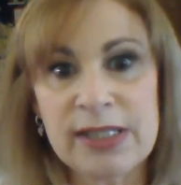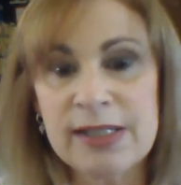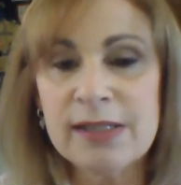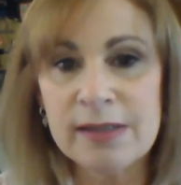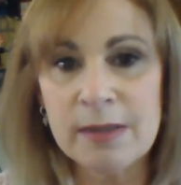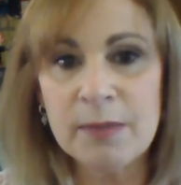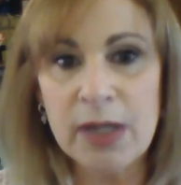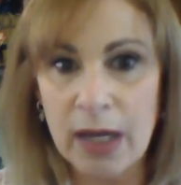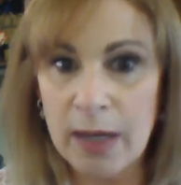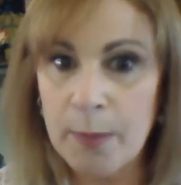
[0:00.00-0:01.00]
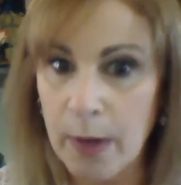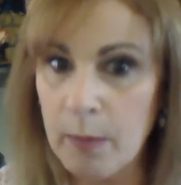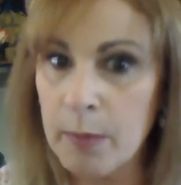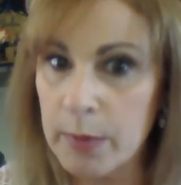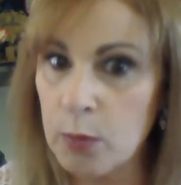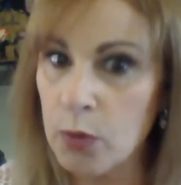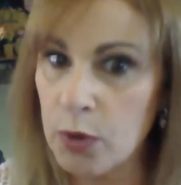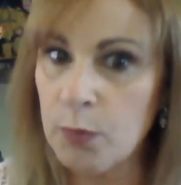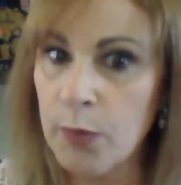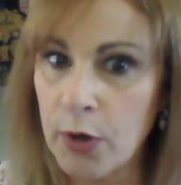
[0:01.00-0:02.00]
This is something I probably
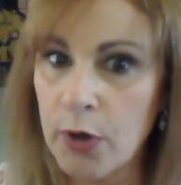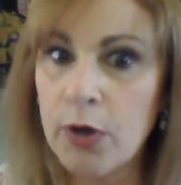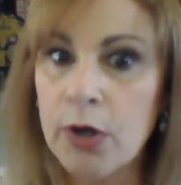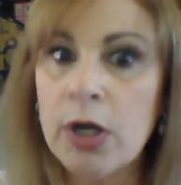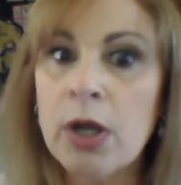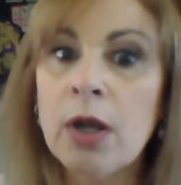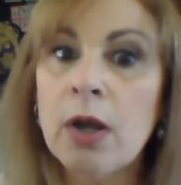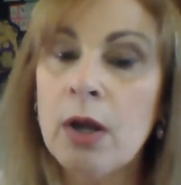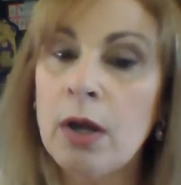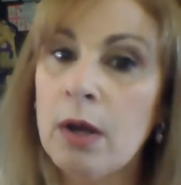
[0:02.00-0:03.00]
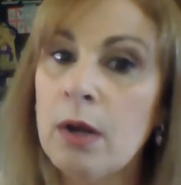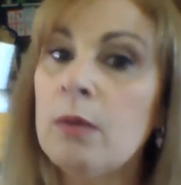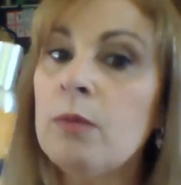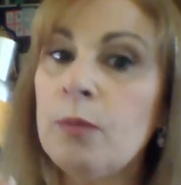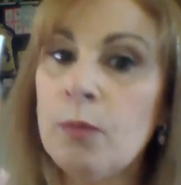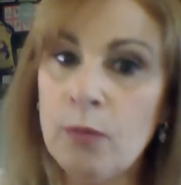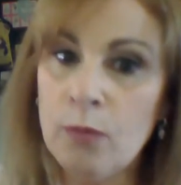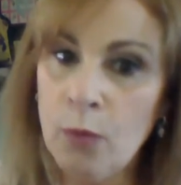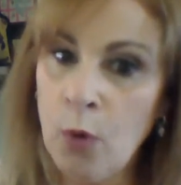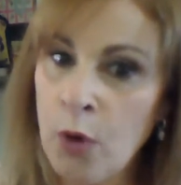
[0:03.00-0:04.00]
would burn
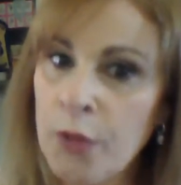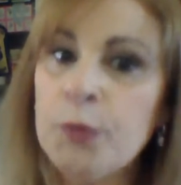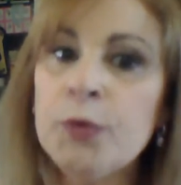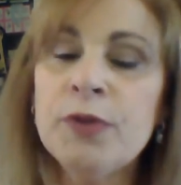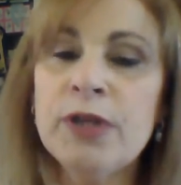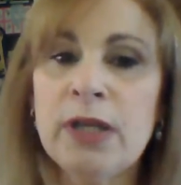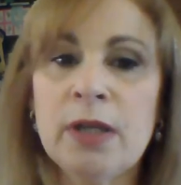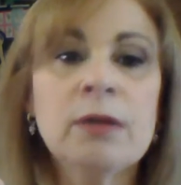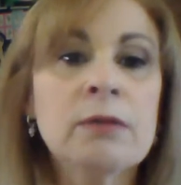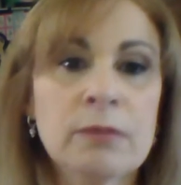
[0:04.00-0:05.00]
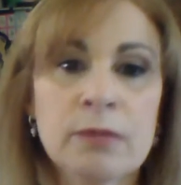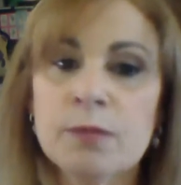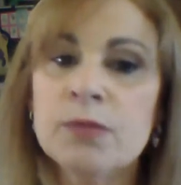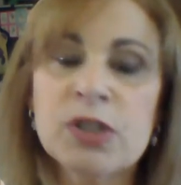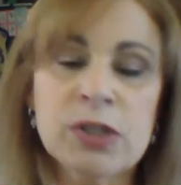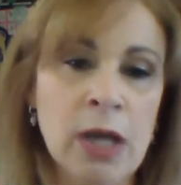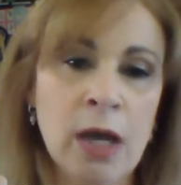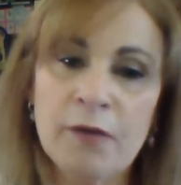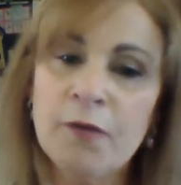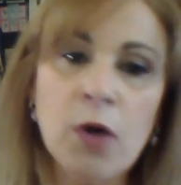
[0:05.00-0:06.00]
all through the
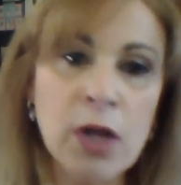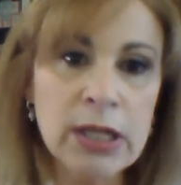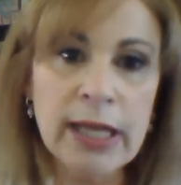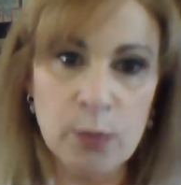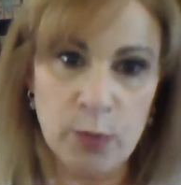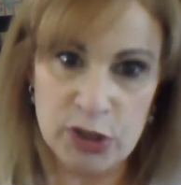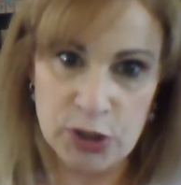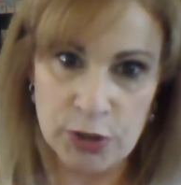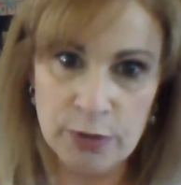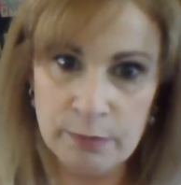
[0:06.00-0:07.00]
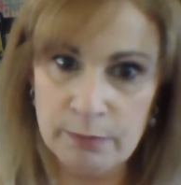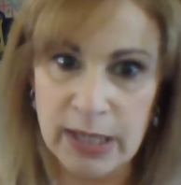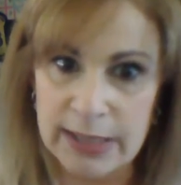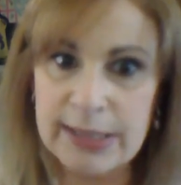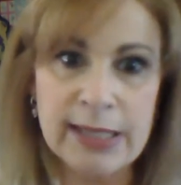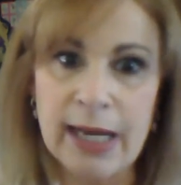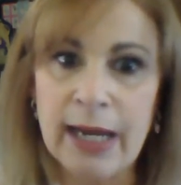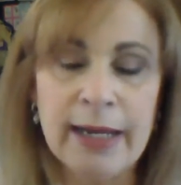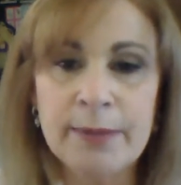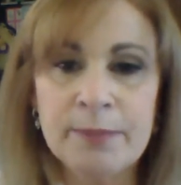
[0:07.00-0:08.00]
fall and winter months.
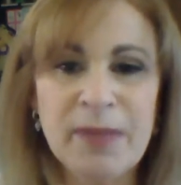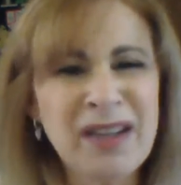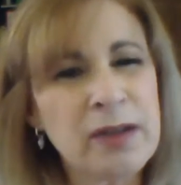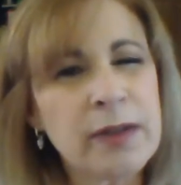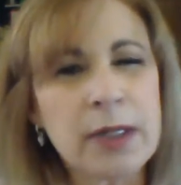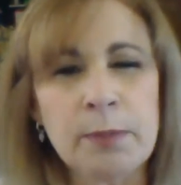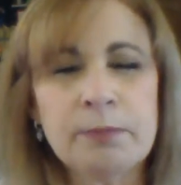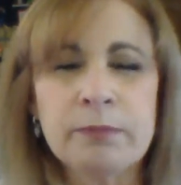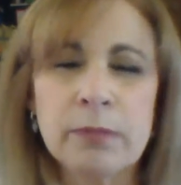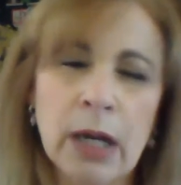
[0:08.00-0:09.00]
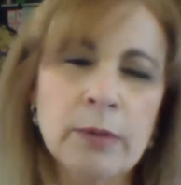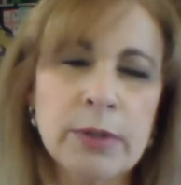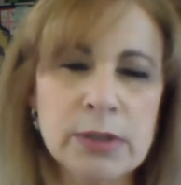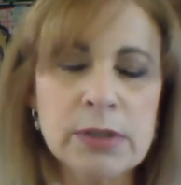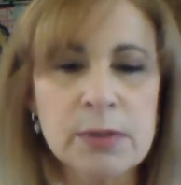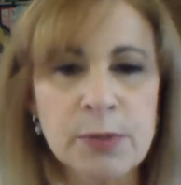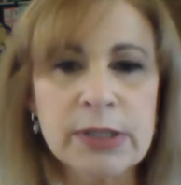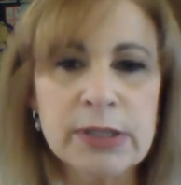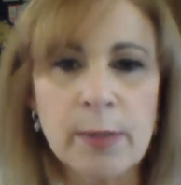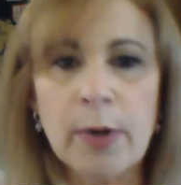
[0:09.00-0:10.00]
I don't know that I would use the spring
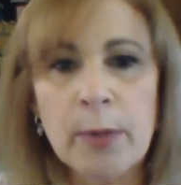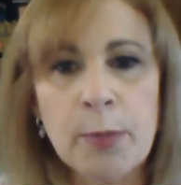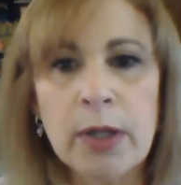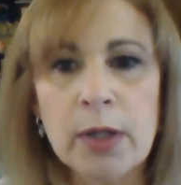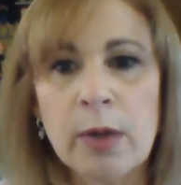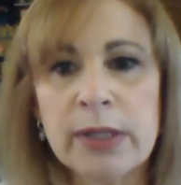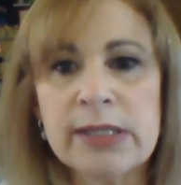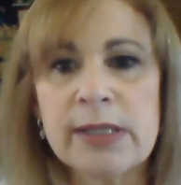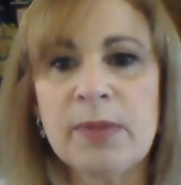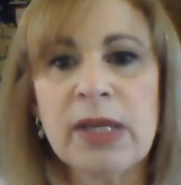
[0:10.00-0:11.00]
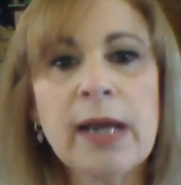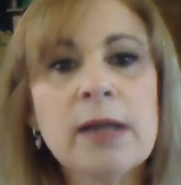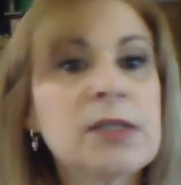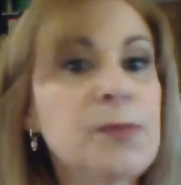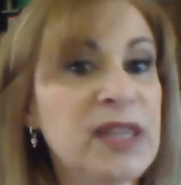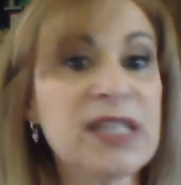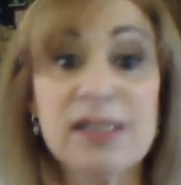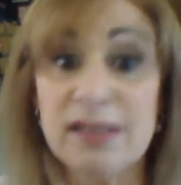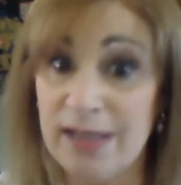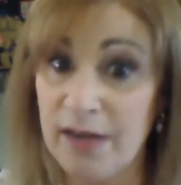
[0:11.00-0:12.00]
and summer. I'd probably go on to something else, but
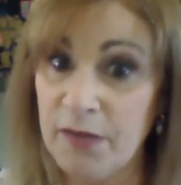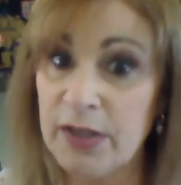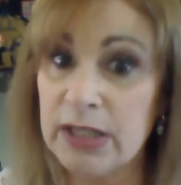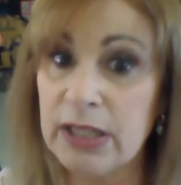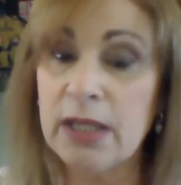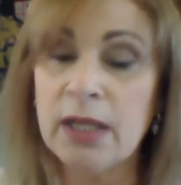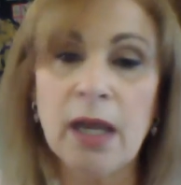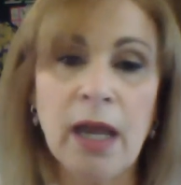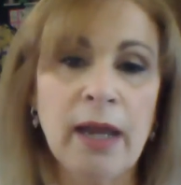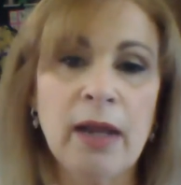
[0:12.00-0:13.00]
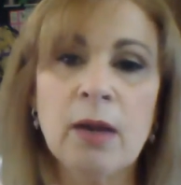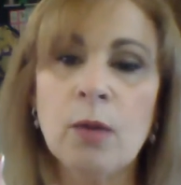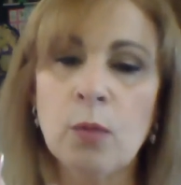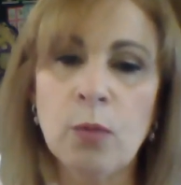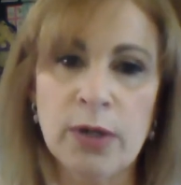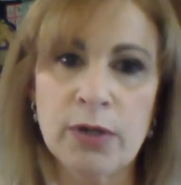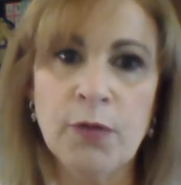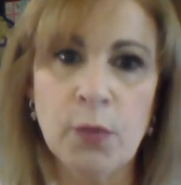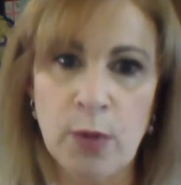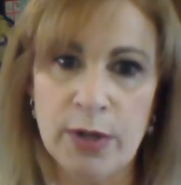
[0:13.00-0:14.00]
this is definitely a
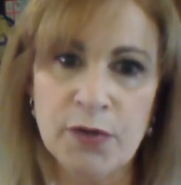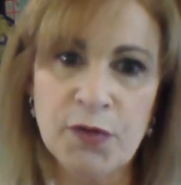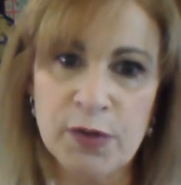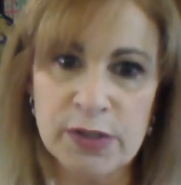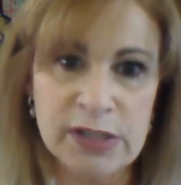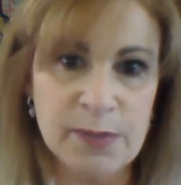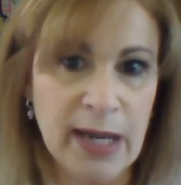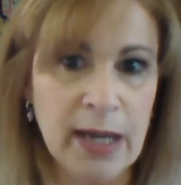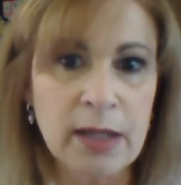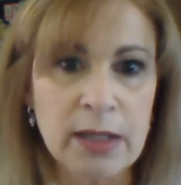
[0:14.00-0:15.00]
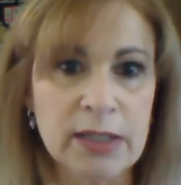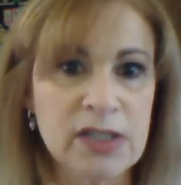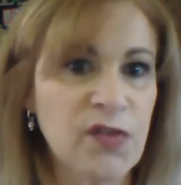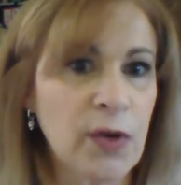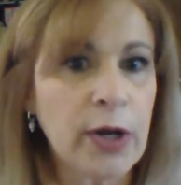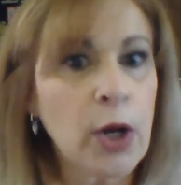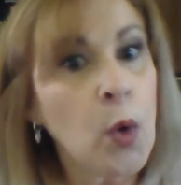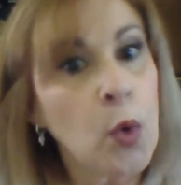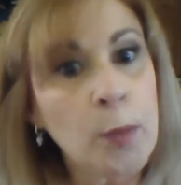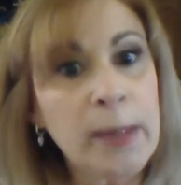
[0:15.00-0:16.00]
wonderful, wonderful smell. It is a very
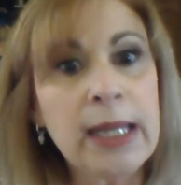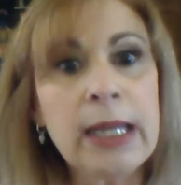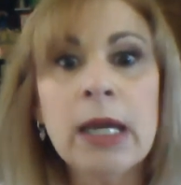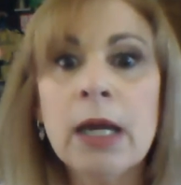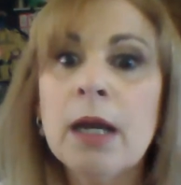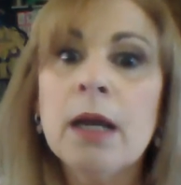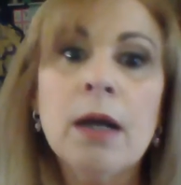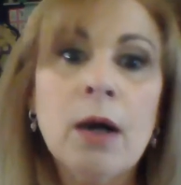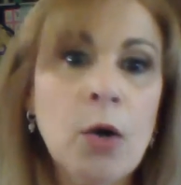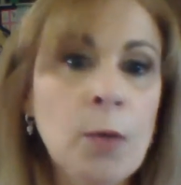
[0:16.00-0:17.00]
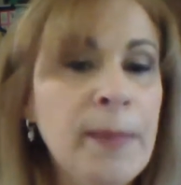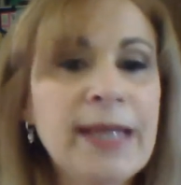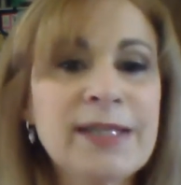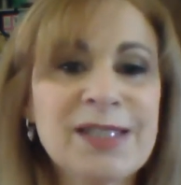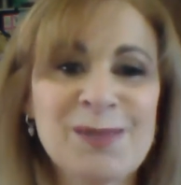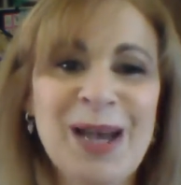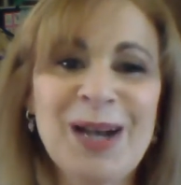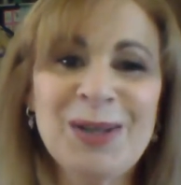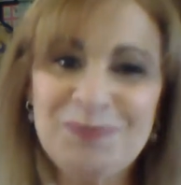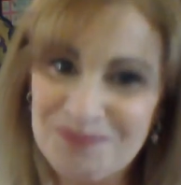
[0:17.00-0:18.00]
homey, home-baked
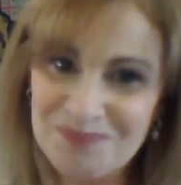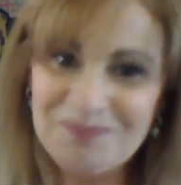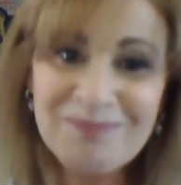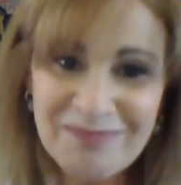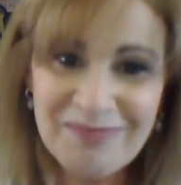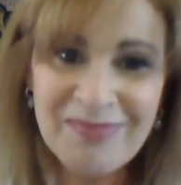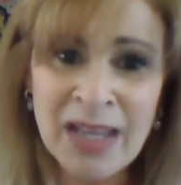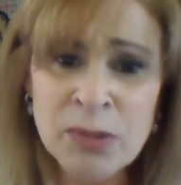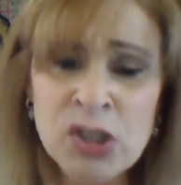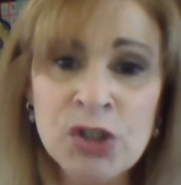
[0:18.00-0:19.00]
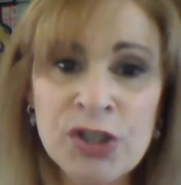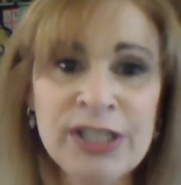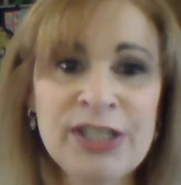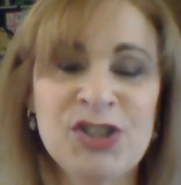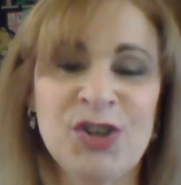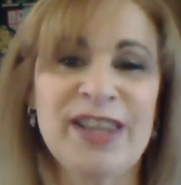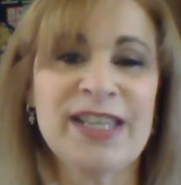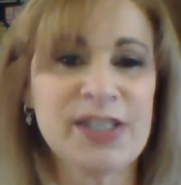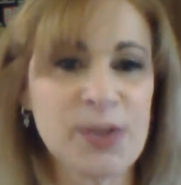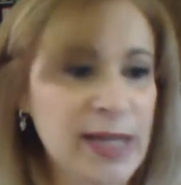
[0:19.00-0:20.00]
smell. I'm sure you'll enjoy
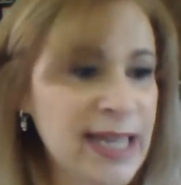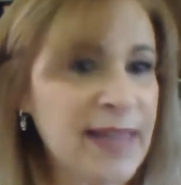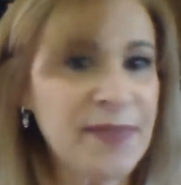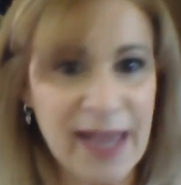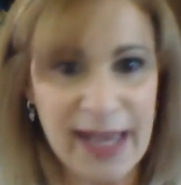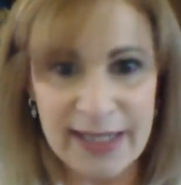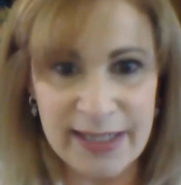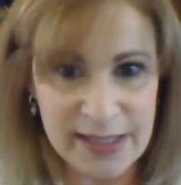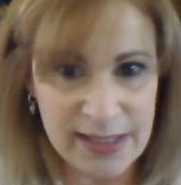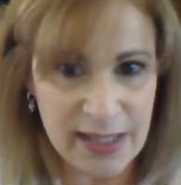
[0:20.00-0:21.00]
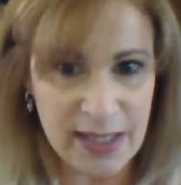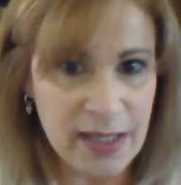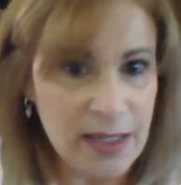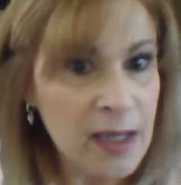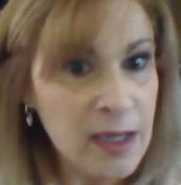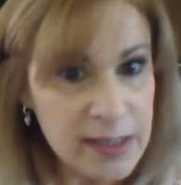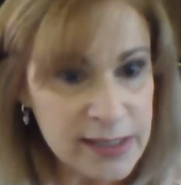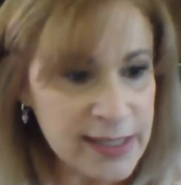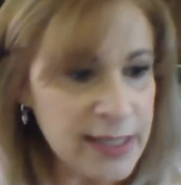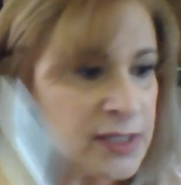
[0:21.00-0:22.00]
this. So again, that is the
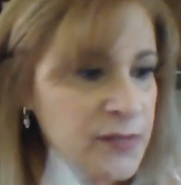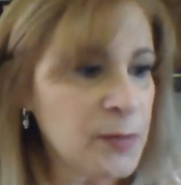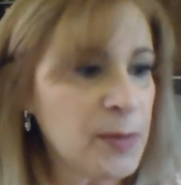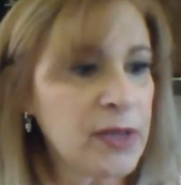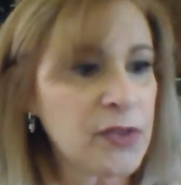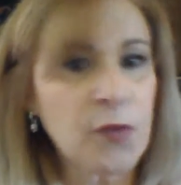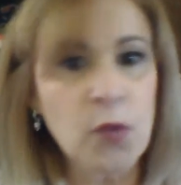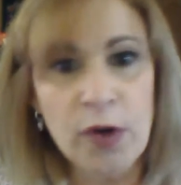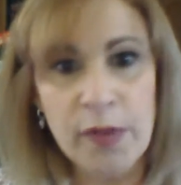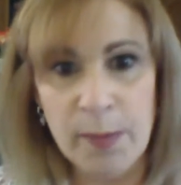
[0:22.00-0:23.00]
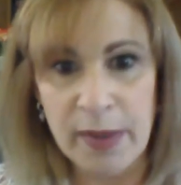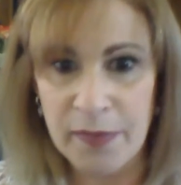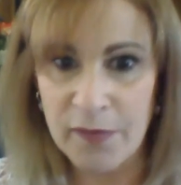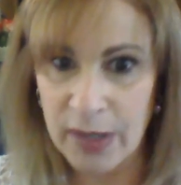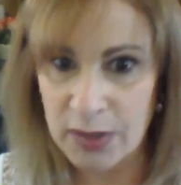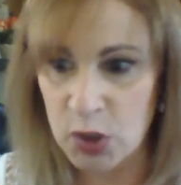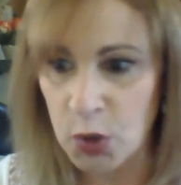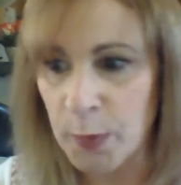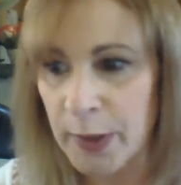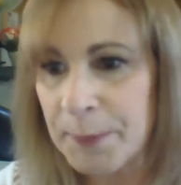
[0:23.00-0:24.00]
scent of the month for the month of
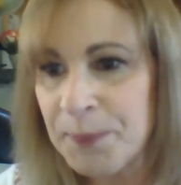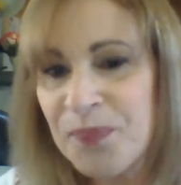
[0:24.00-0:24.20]
October.